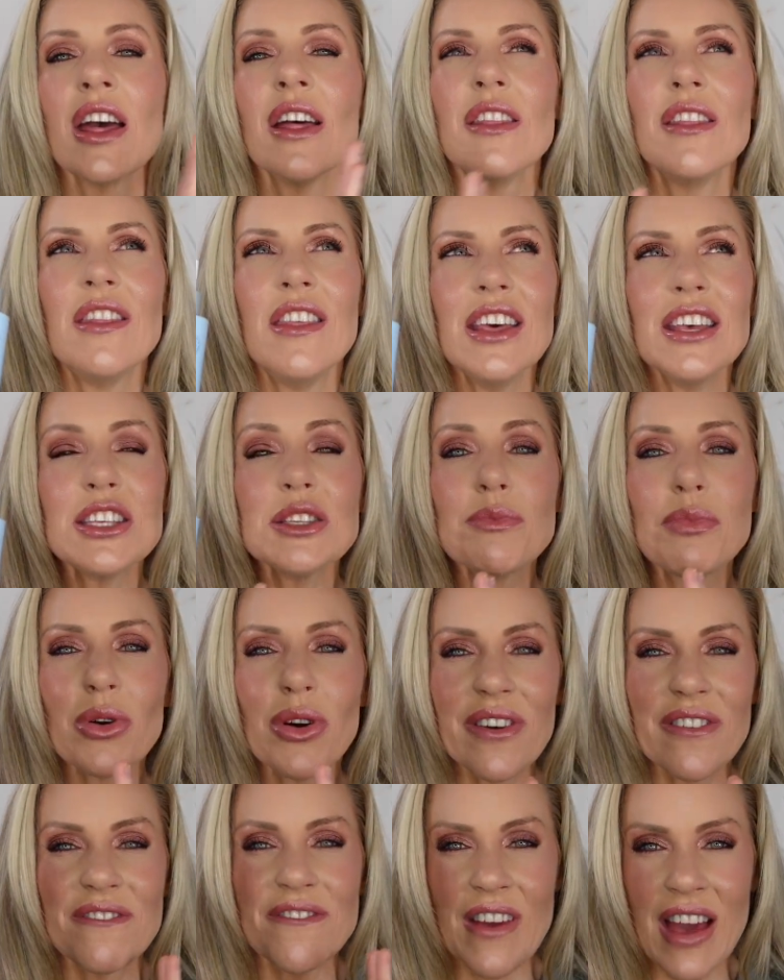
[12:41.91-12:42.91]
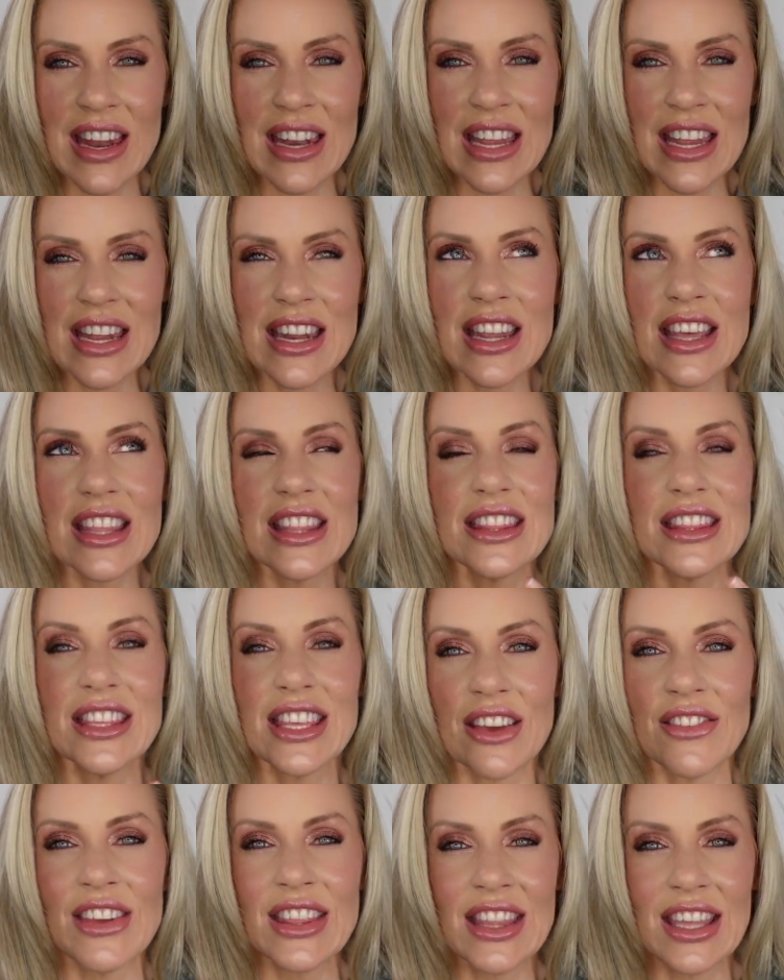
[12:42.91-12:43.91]
This prevented
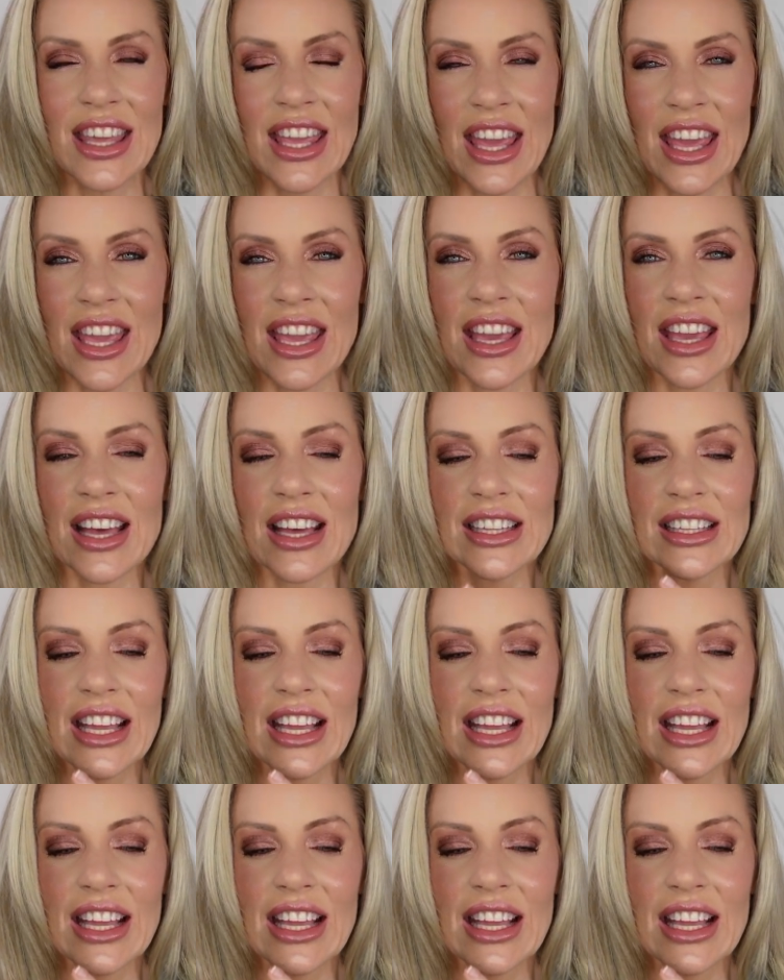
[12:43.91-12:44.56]
giving the kink.